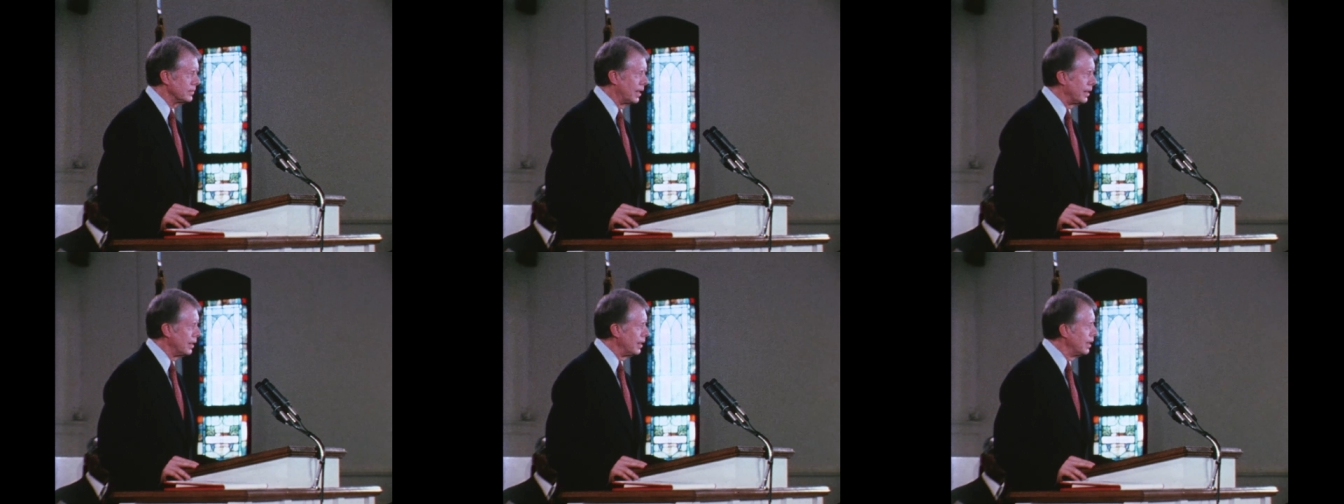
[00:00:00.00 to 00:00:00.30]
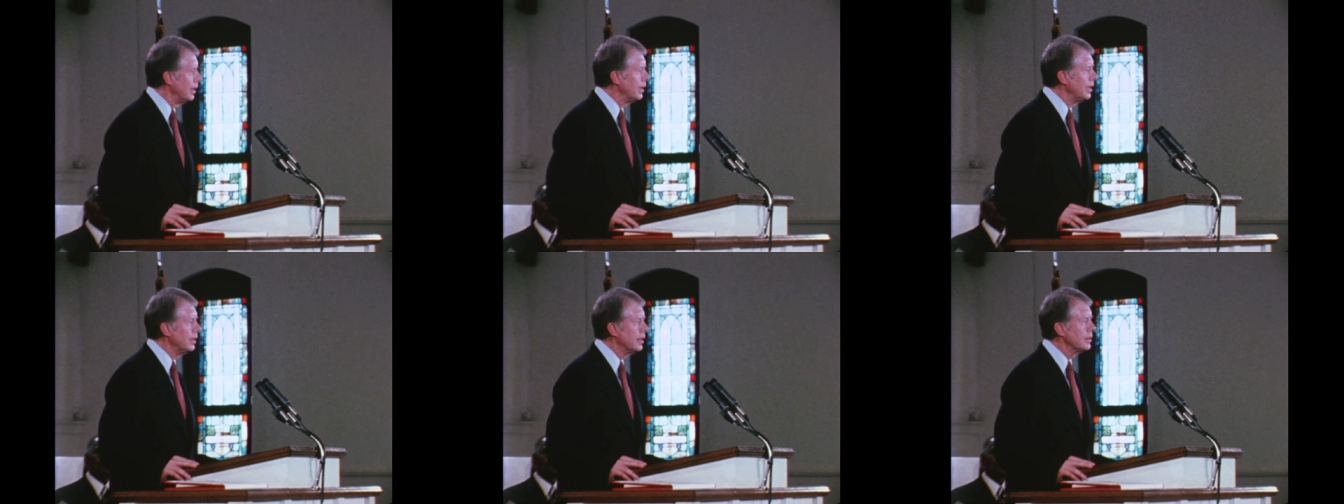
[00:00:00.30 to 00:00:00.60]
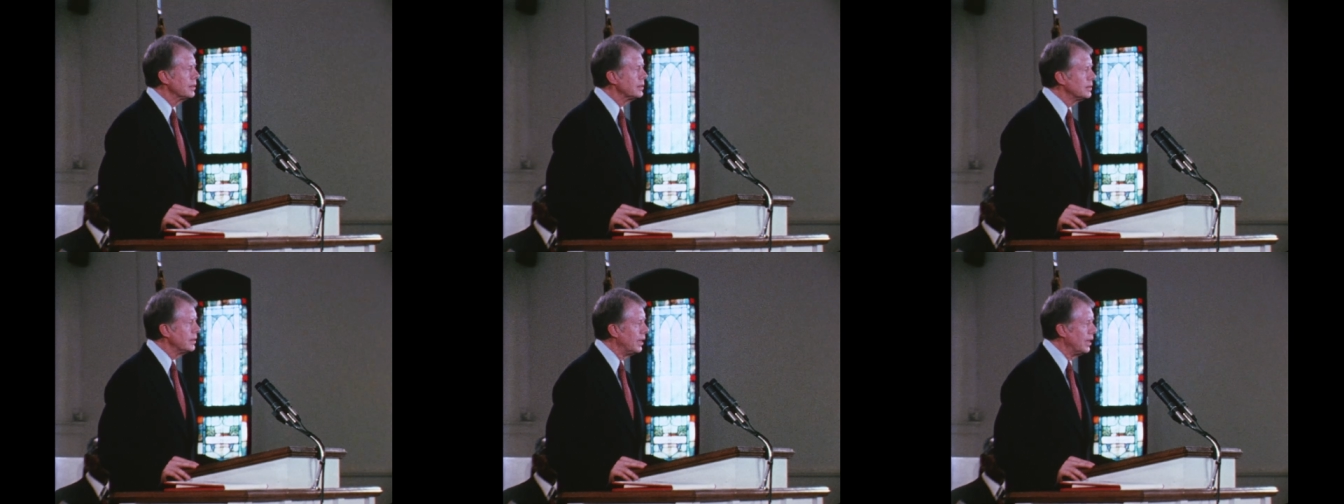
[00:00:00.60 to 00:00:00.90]
than any
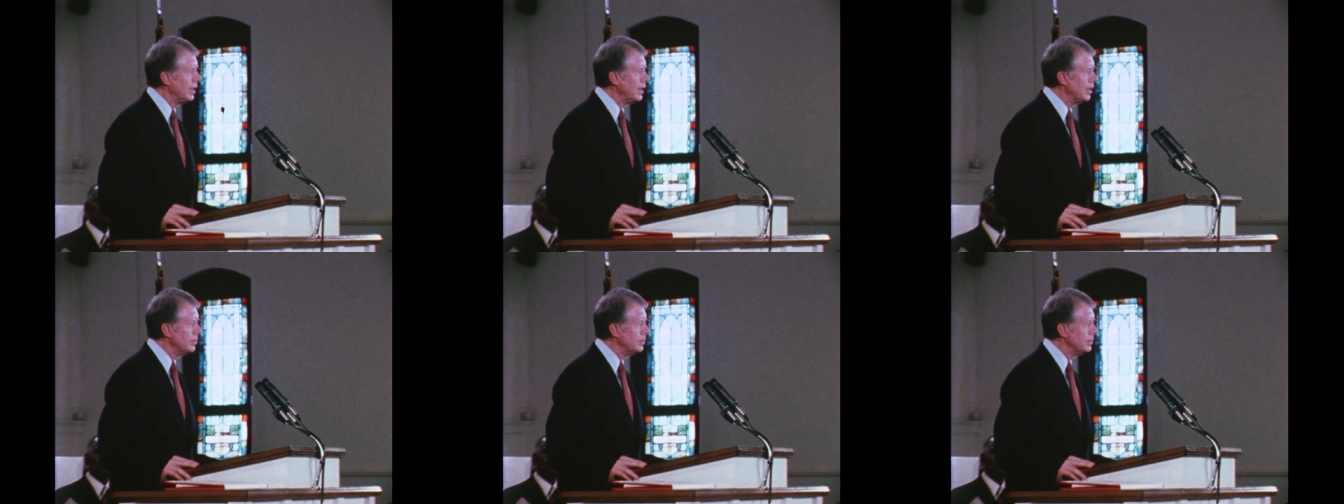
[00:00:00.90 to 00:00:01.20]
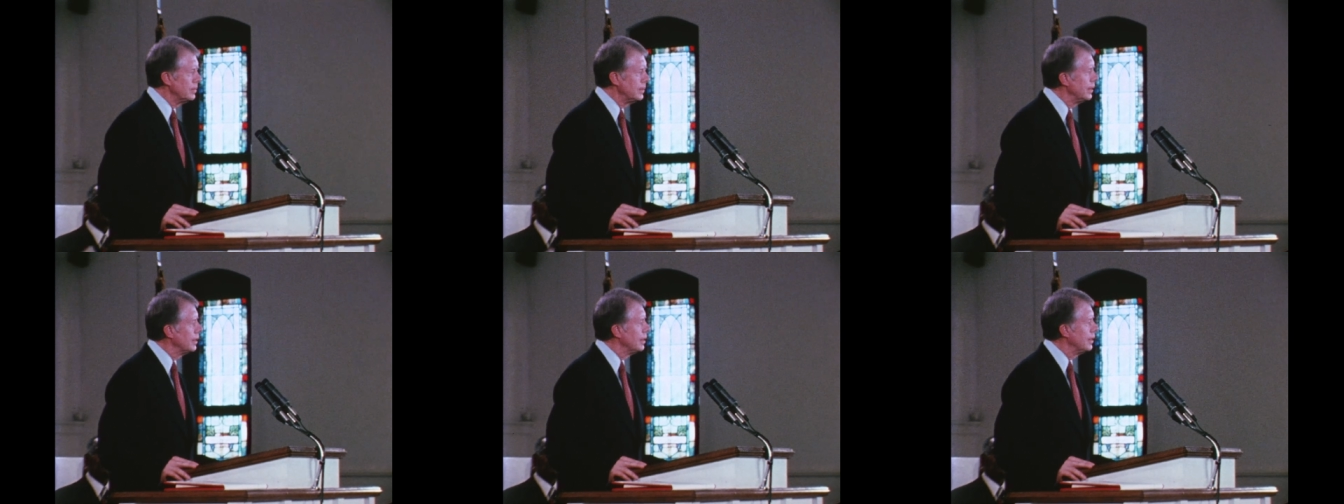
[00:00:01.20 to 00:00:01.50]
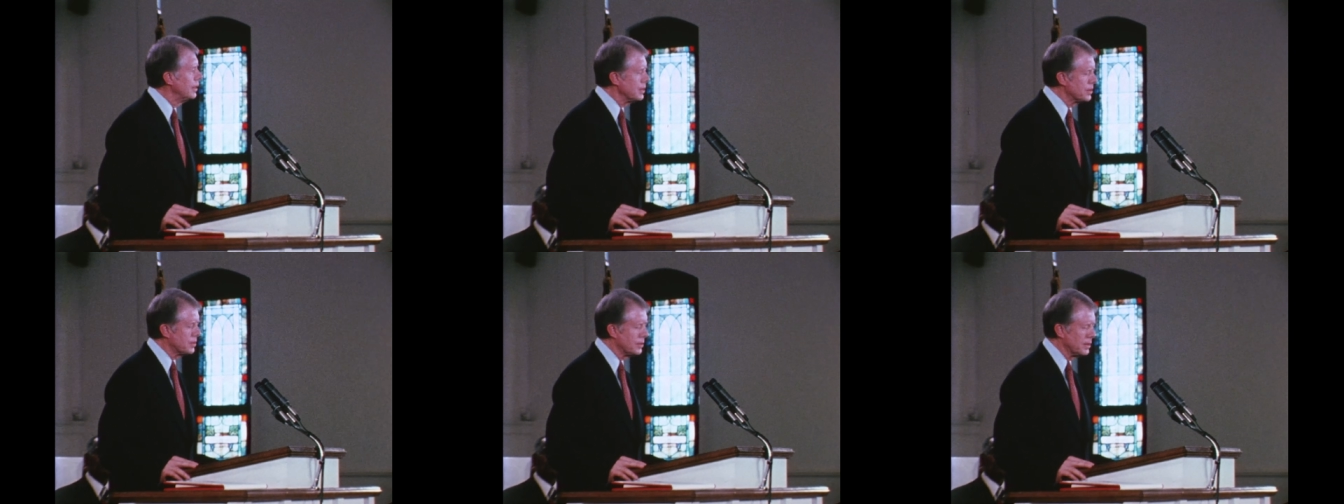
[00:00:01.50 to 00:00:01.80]
other time in
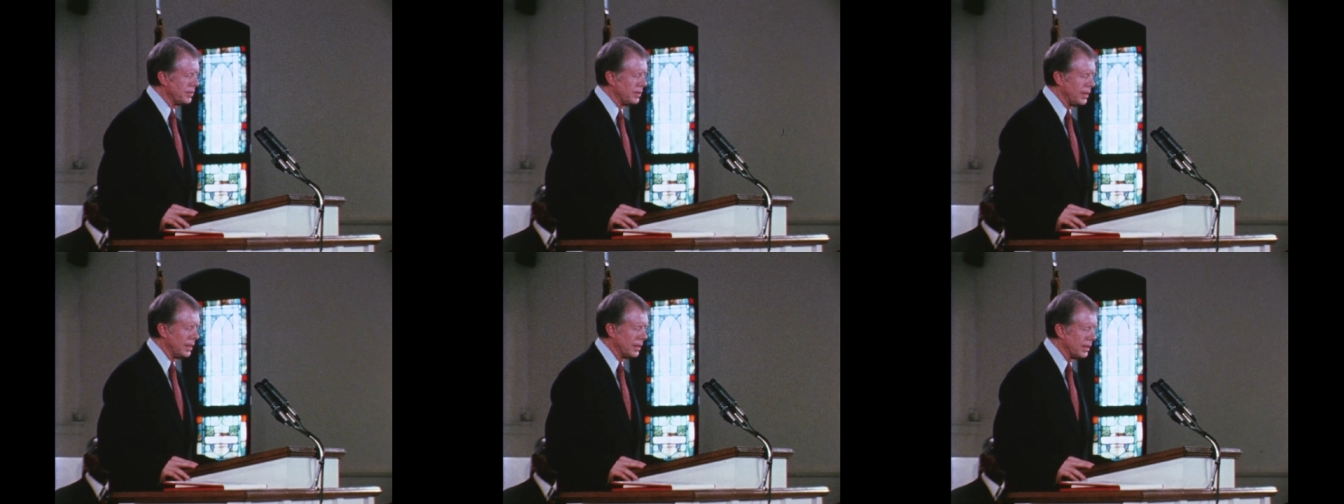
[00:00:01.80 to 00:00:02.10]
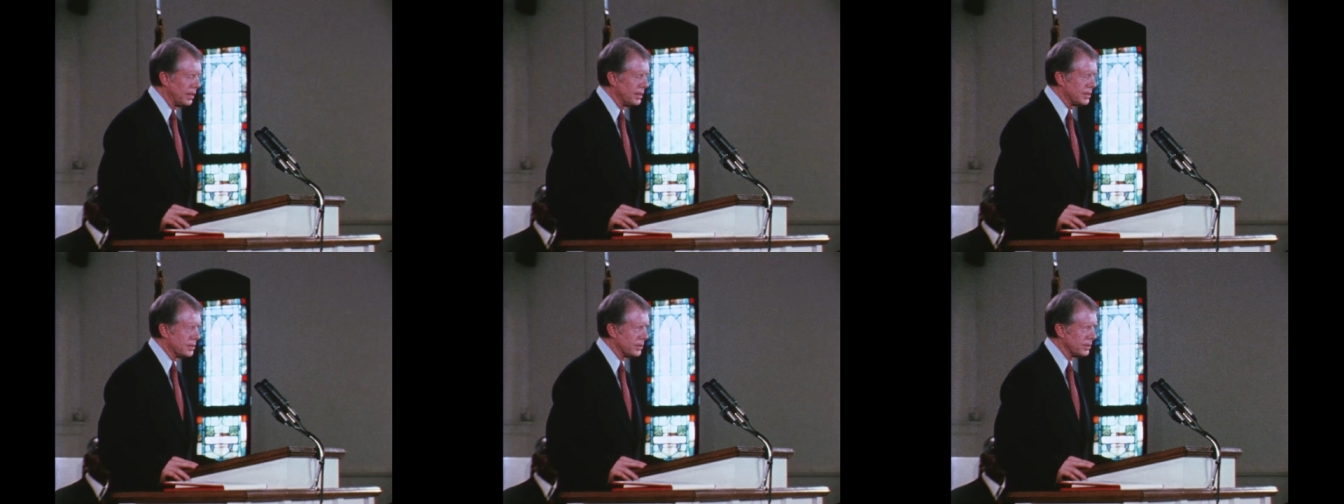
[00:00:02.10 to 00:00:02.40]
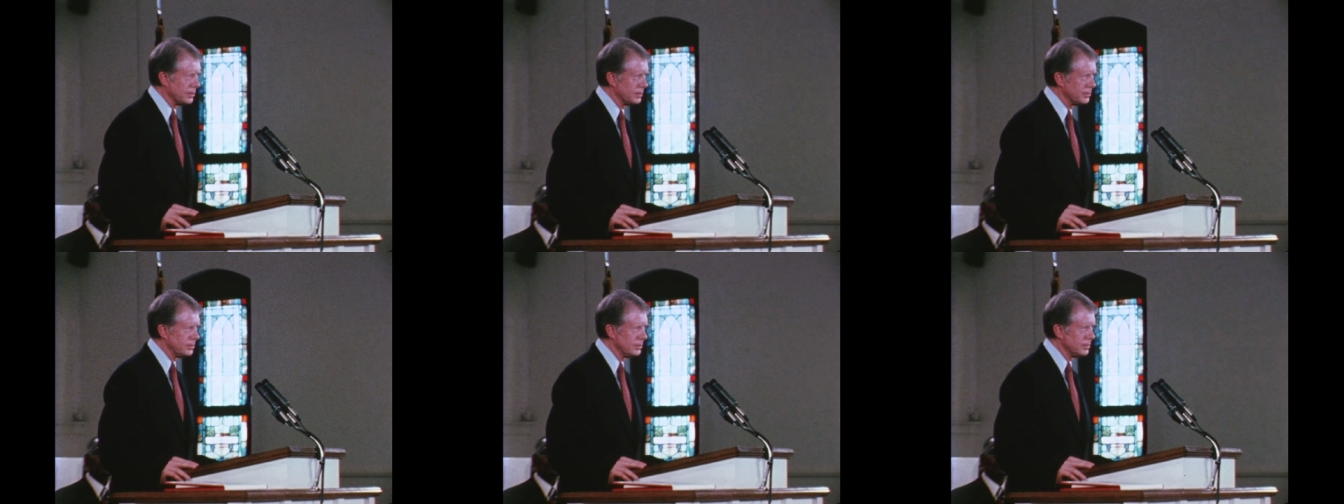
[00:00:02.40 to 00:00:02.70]
the history of our
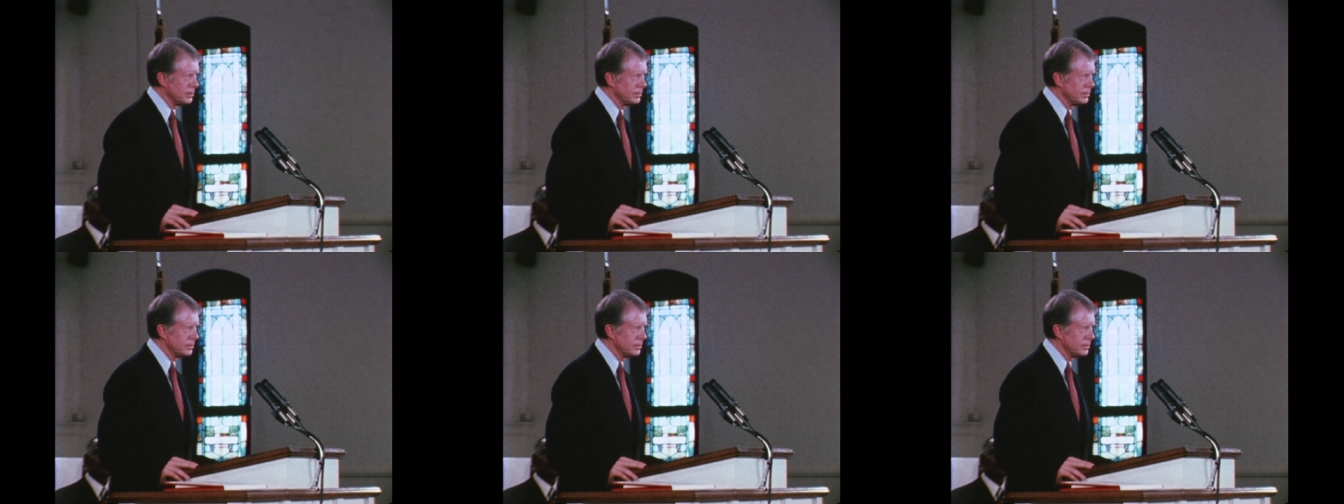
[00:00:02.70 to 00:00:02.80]
nation.